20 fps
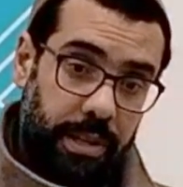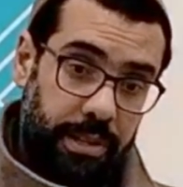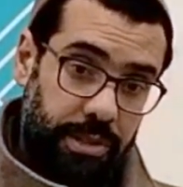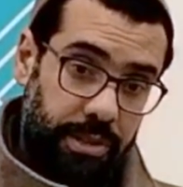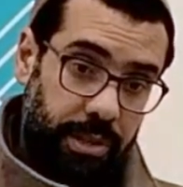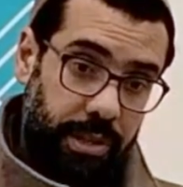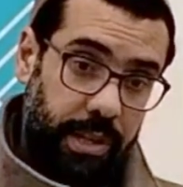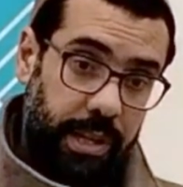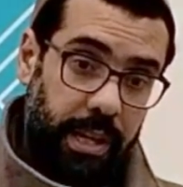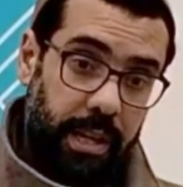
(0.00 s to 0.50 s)

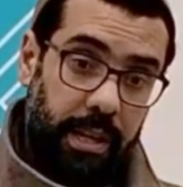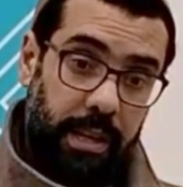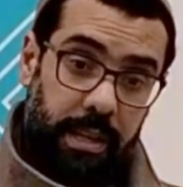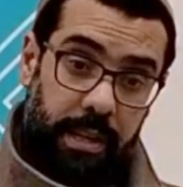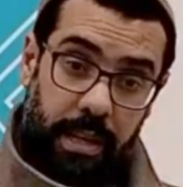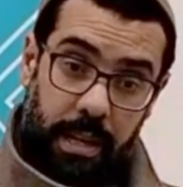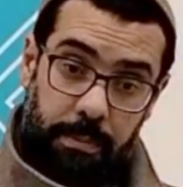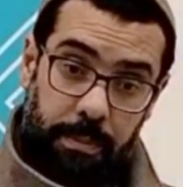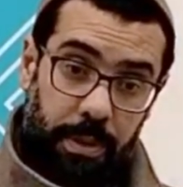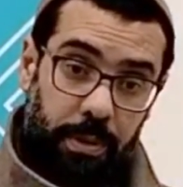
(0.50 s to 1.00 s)
Nigeria,
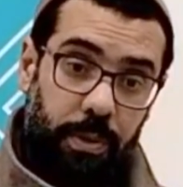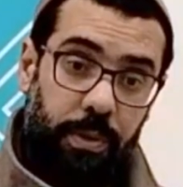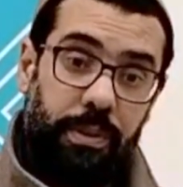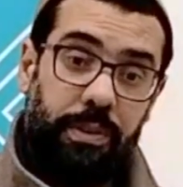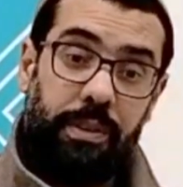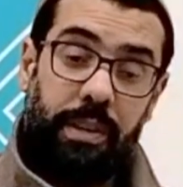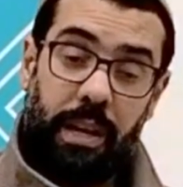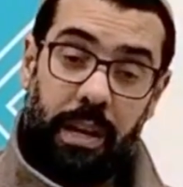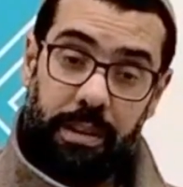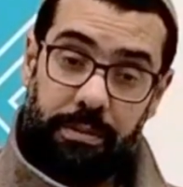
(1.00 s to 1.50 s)
Cameroon,
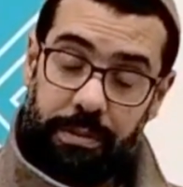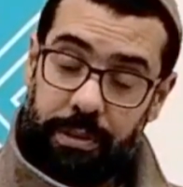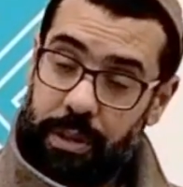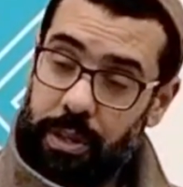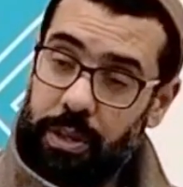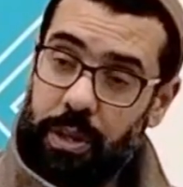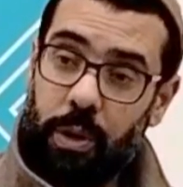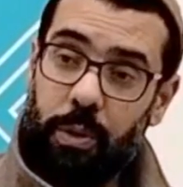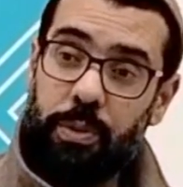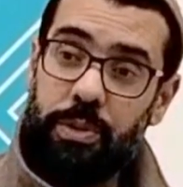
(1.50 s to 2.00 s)
the Ivory
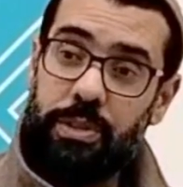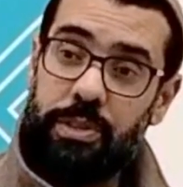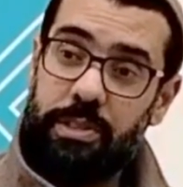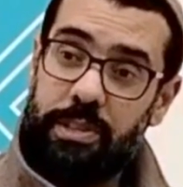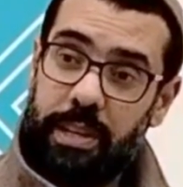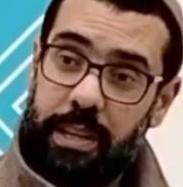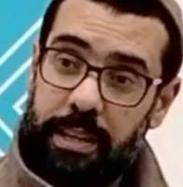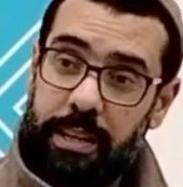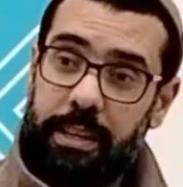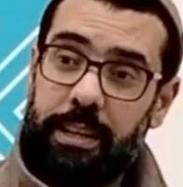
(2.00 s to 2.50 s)
Coast,
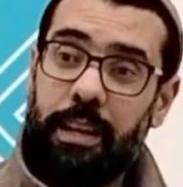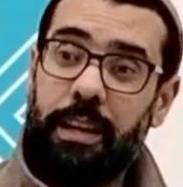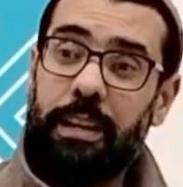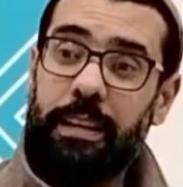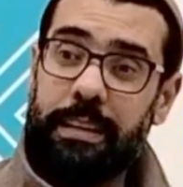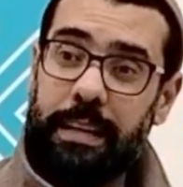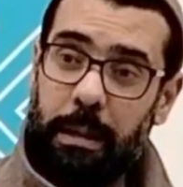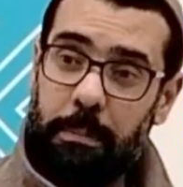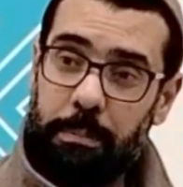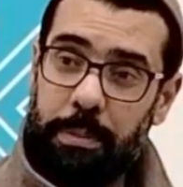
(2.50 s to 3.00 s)
Senegal,
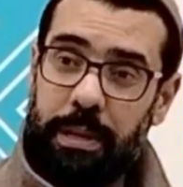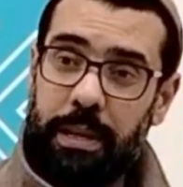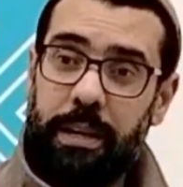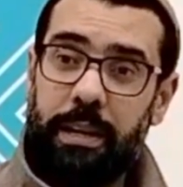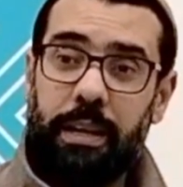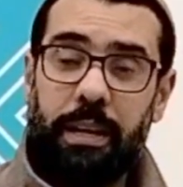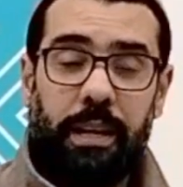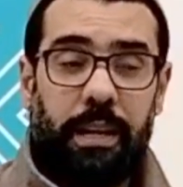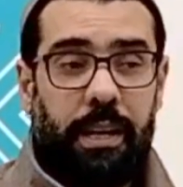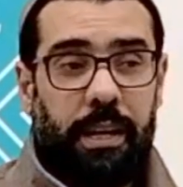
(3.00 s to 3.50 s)

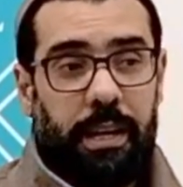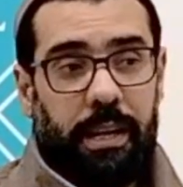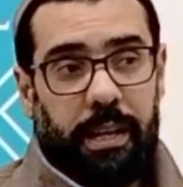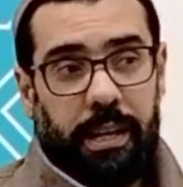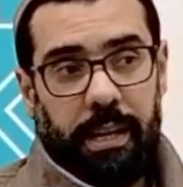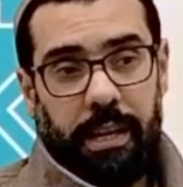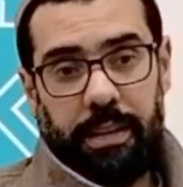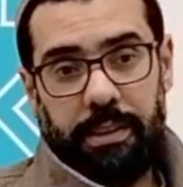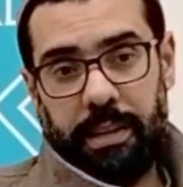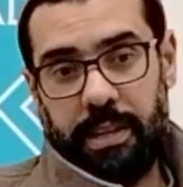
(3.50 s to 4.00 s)
Gambia.
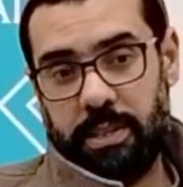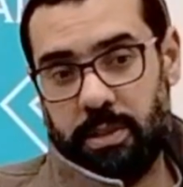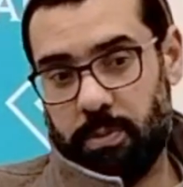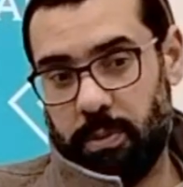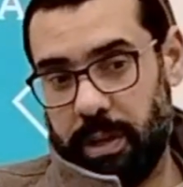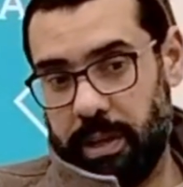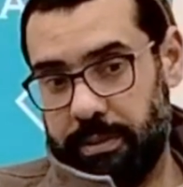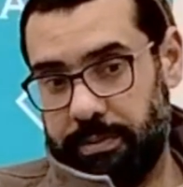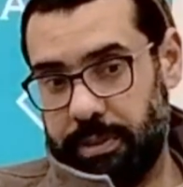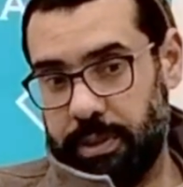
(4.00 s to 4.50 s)
And that's
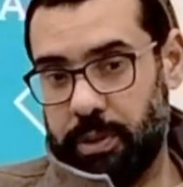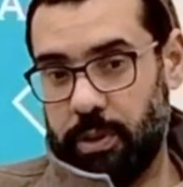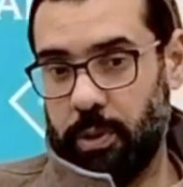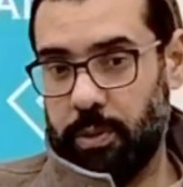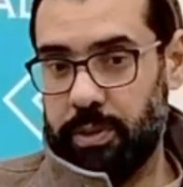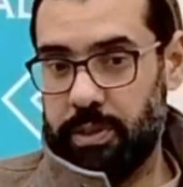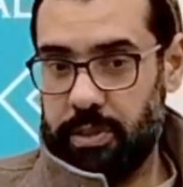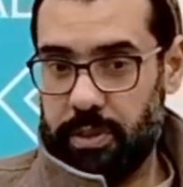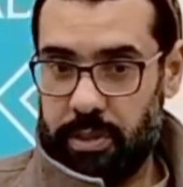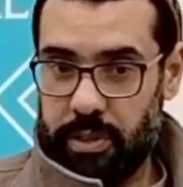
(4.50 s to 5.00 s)
why if you go
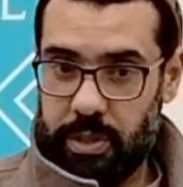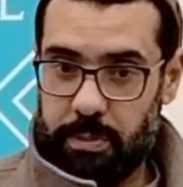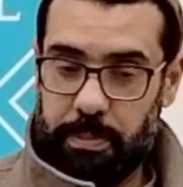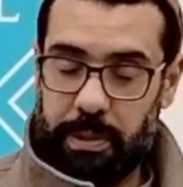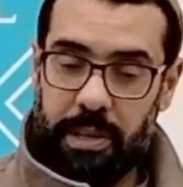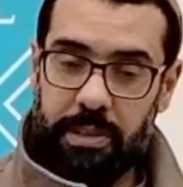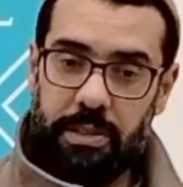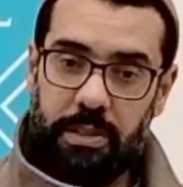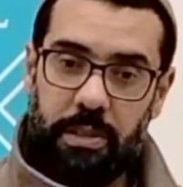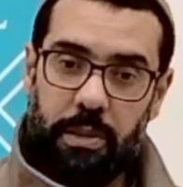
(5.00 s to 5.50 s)
into these
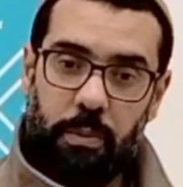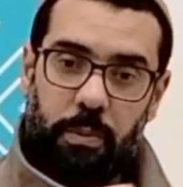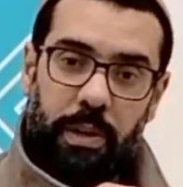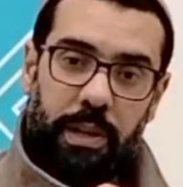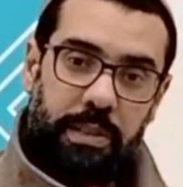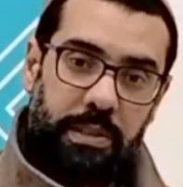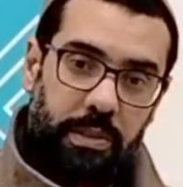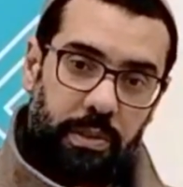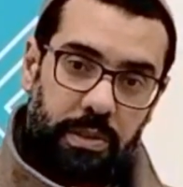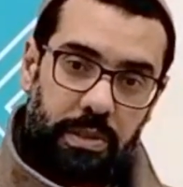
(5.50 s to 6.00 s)
parts of the
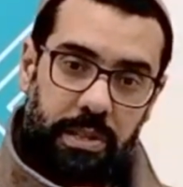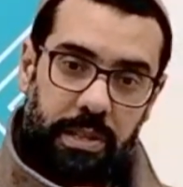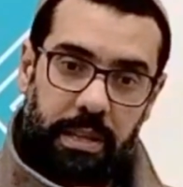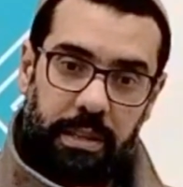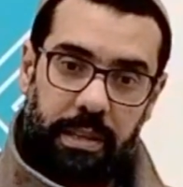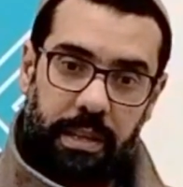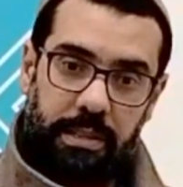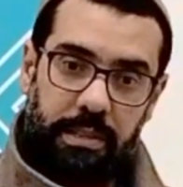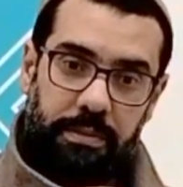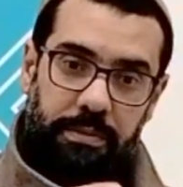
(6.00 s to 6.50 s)
world, you'll see
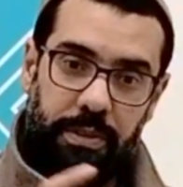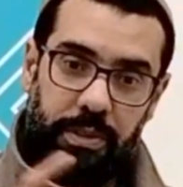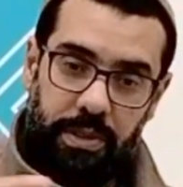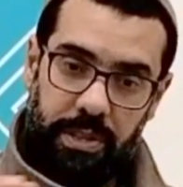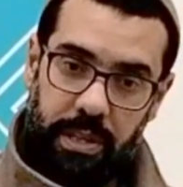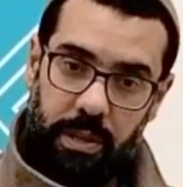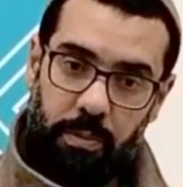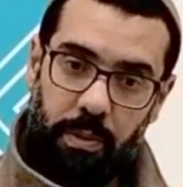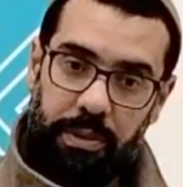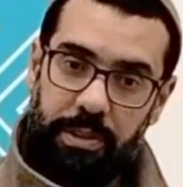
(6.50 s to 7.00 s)
that if you
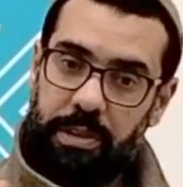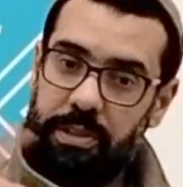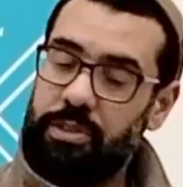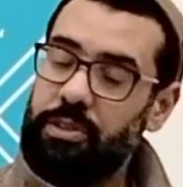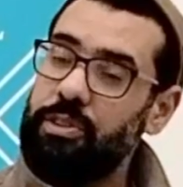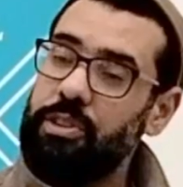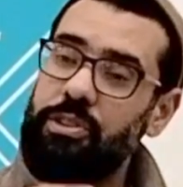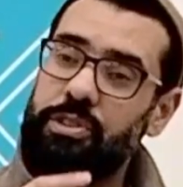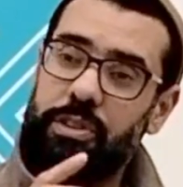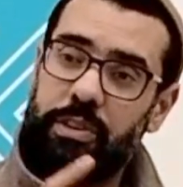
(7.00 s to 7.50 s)
see what the
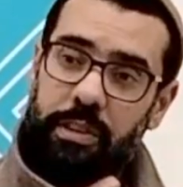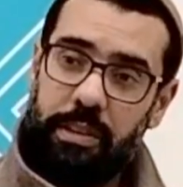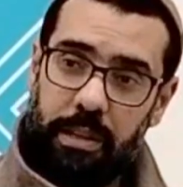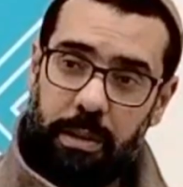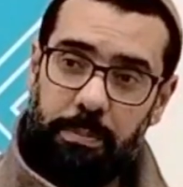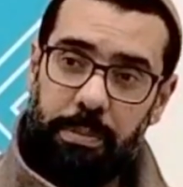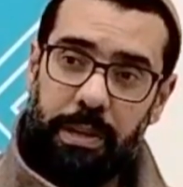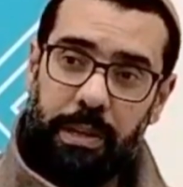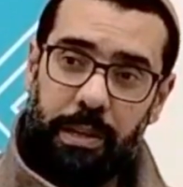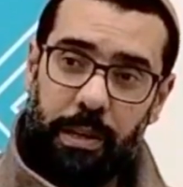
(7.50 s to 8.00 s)
traditional
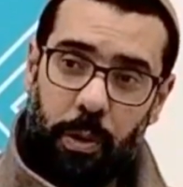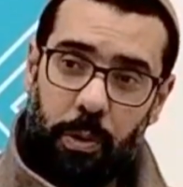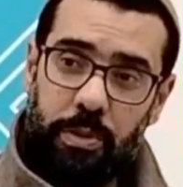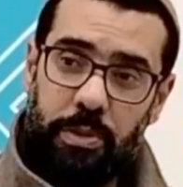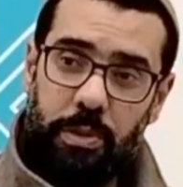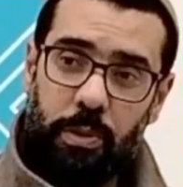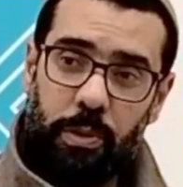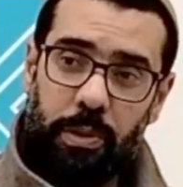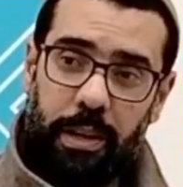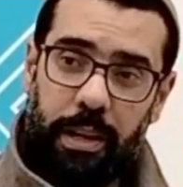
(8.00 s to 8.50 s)
Libyan
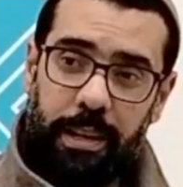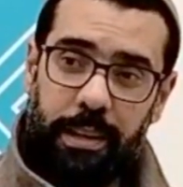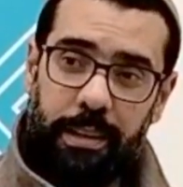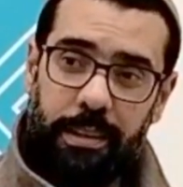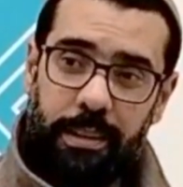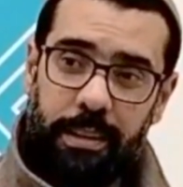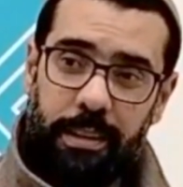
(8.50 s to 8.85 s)
clothes look like,